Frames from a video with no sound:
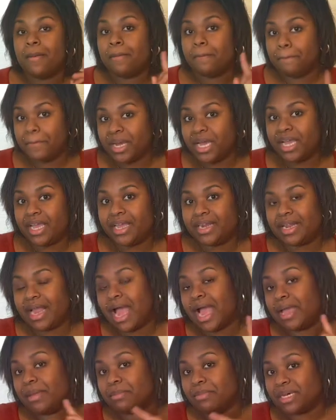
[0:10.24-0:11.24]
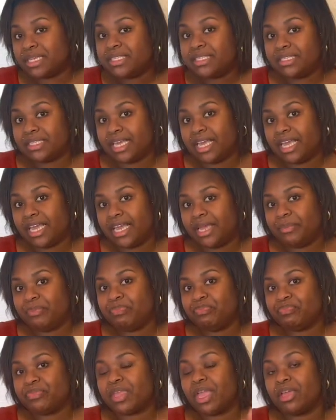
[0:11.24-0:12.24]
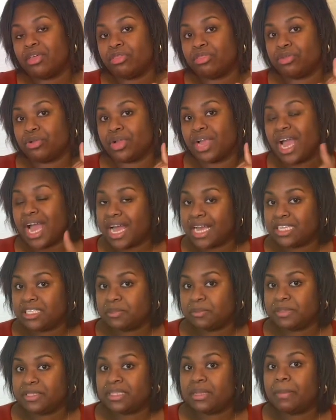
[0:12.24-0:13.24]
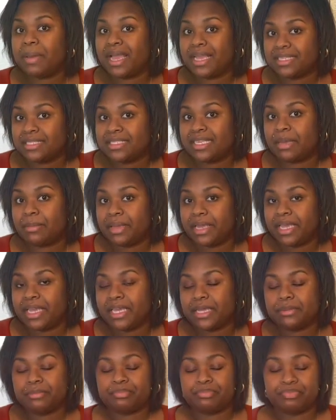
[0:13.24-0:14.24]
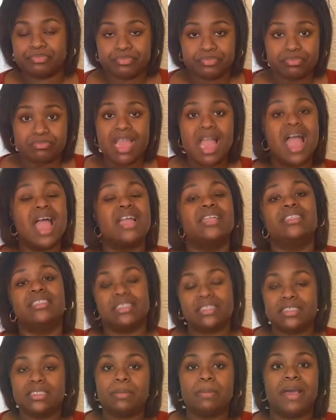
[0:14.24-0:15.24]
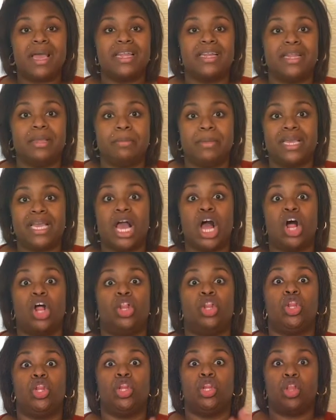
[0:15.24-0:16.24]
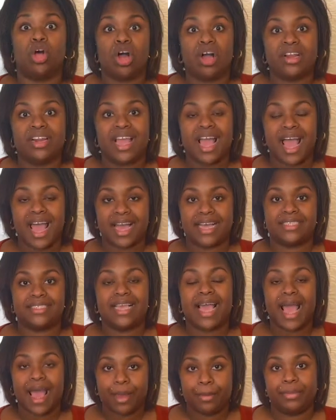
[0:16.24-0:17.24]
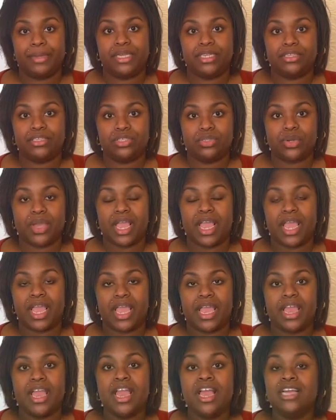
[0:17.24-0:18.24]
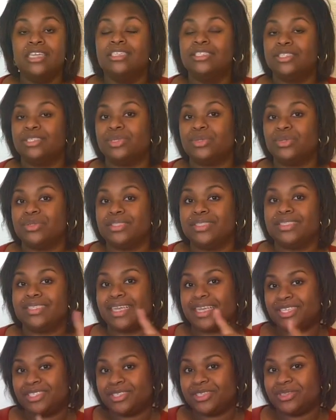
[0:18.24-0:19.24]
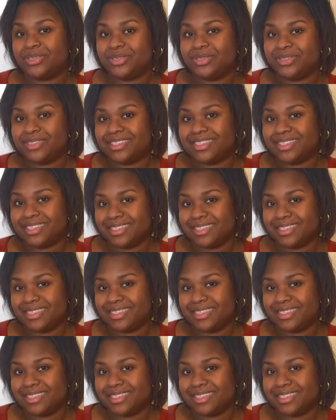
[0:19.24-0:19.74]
But I must say, there has been the pandemic, and since the pandemic, a lot has happened, okay? So stay tuned.